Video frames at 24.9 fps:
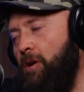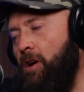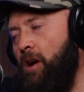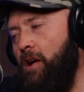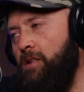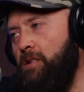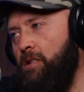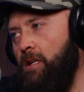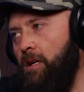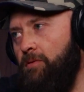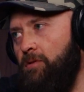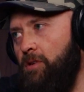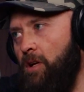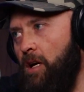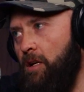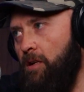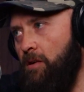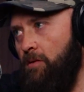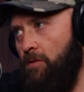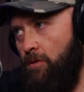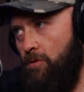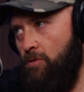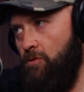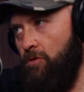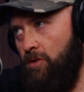bear hunts I've
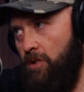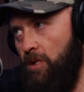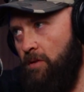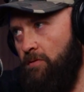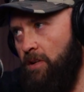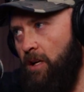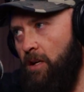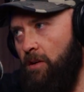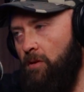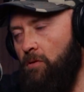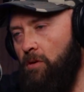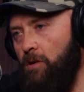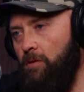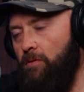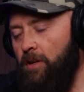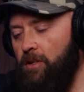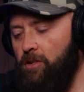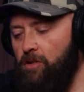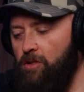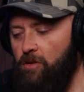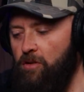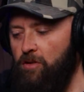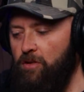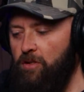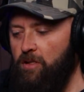done through Steve's Outdoor
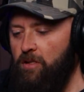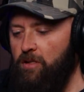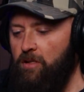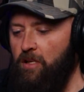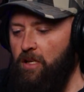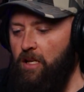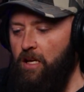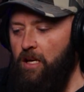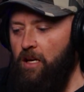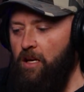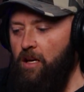Adventures